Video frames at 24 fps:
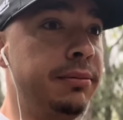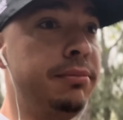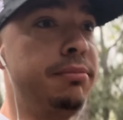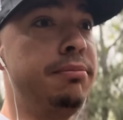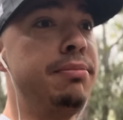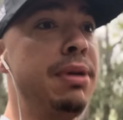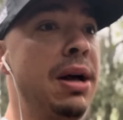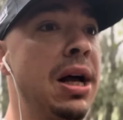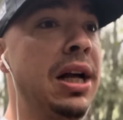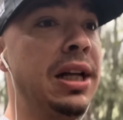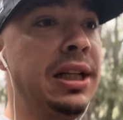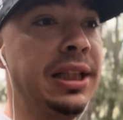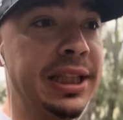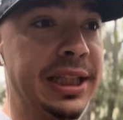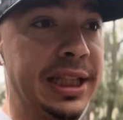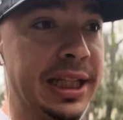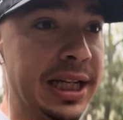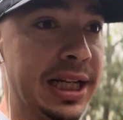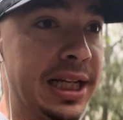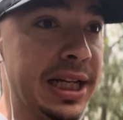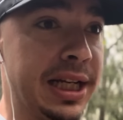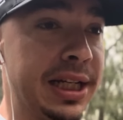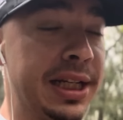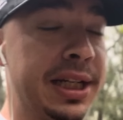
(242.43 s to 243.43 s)

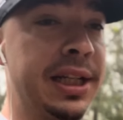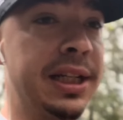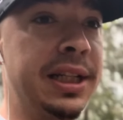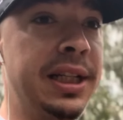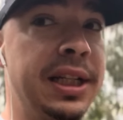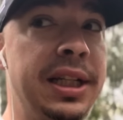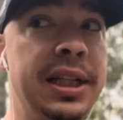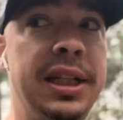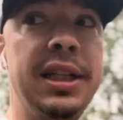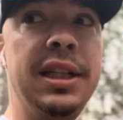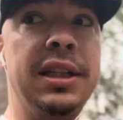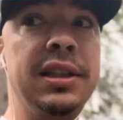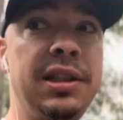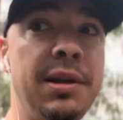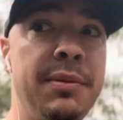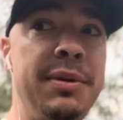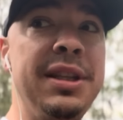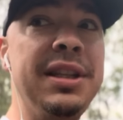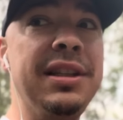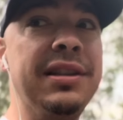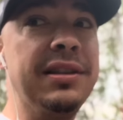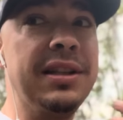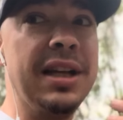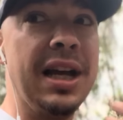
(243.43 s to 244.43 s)
Polygon, some of
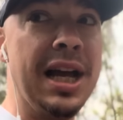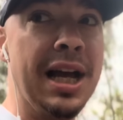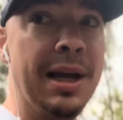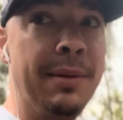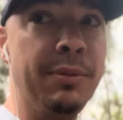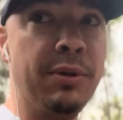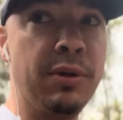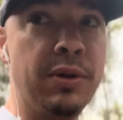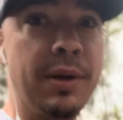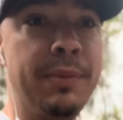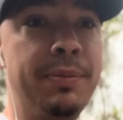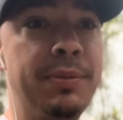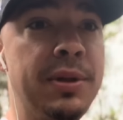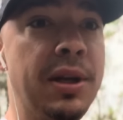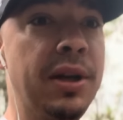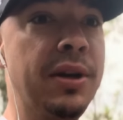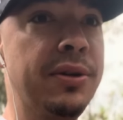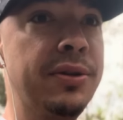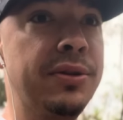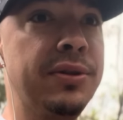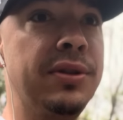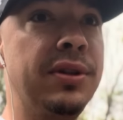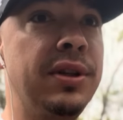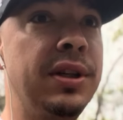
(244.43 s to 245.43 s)
these top
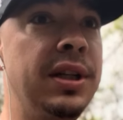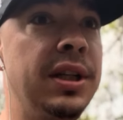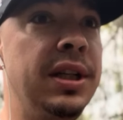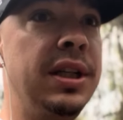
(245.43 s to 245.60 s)
cryptos